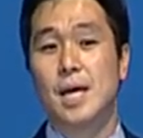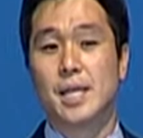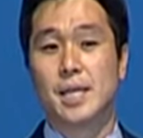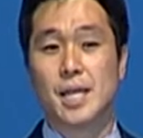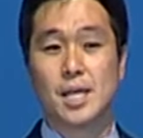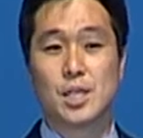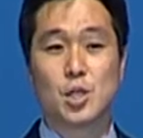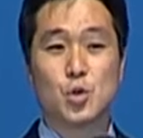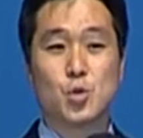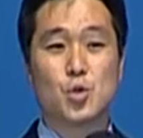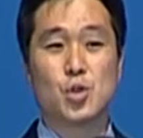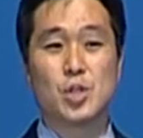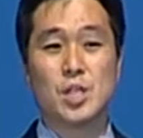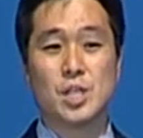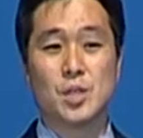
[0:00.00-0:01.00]
And then
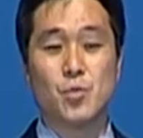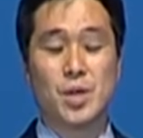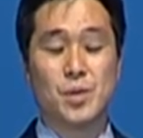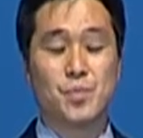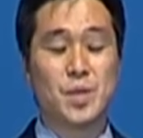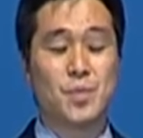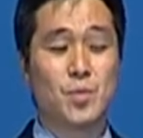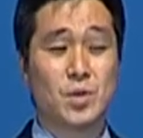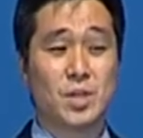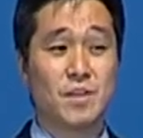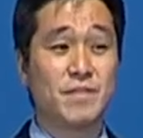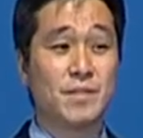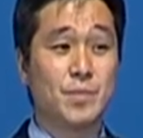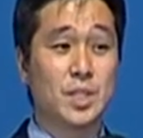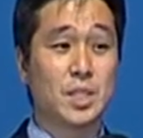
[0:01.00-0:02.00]
usually when people
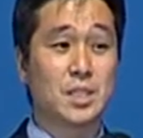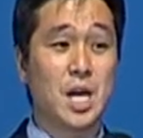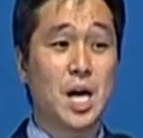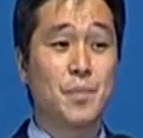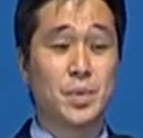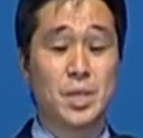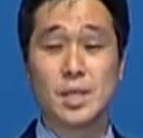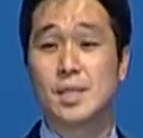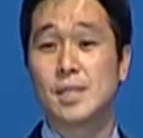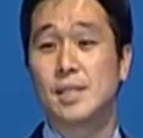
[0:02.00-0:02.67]
give me the topic,